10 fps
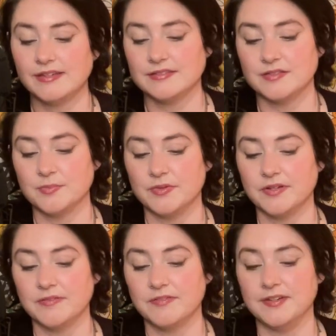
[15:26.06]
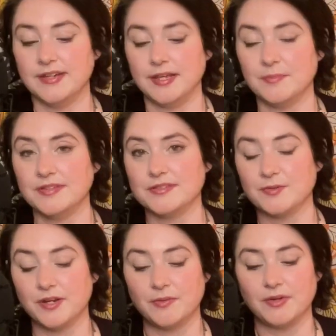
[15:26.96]
is the Book of the Nameless
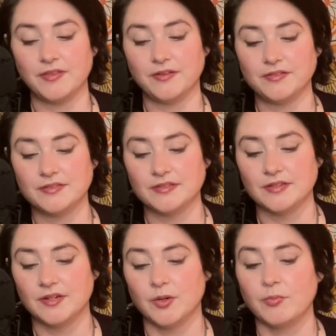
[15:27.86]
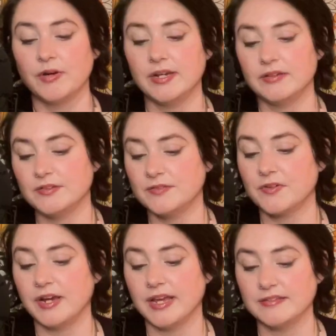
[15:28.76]
Grandmothers, Prayers
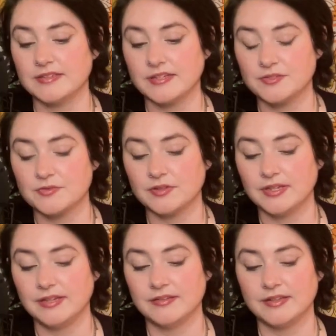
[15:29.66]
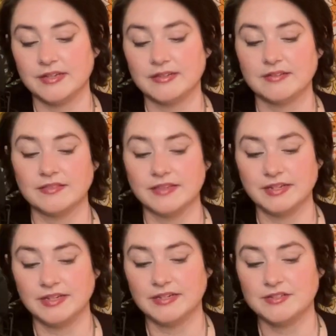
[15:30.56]
for Ancestral Healing,
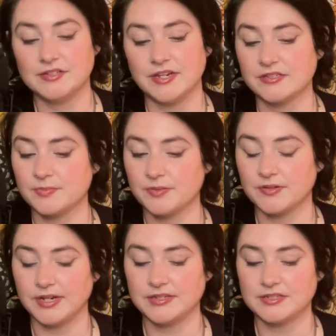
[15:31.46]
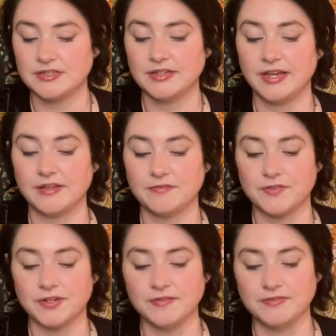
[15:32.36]
Lineage, Exploration, and
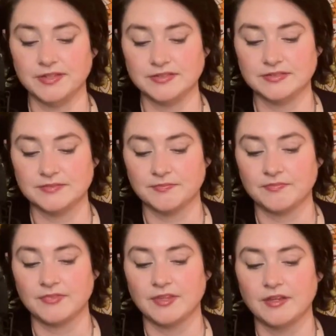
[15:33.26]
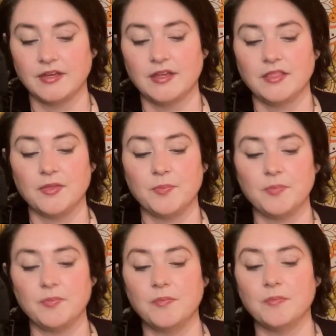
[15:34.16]
Forgiveness. The
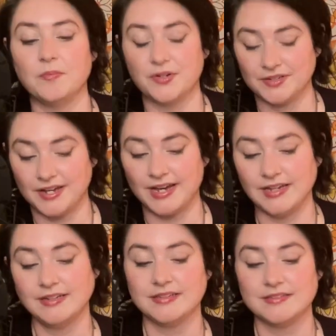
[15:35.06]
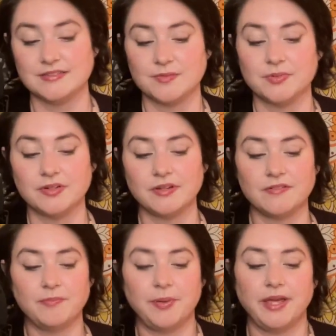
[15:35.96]
Book 9 is the Book
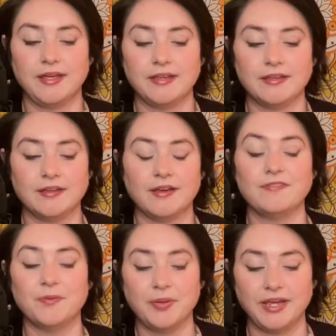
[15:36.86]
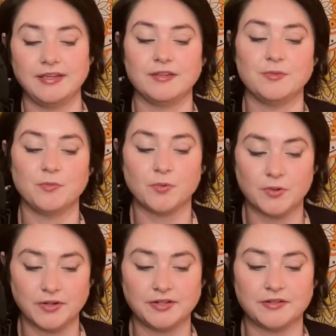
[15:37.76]
of the Pagan
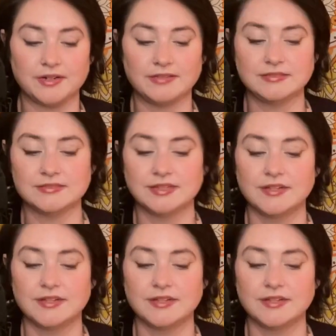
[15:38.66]
Warrioress,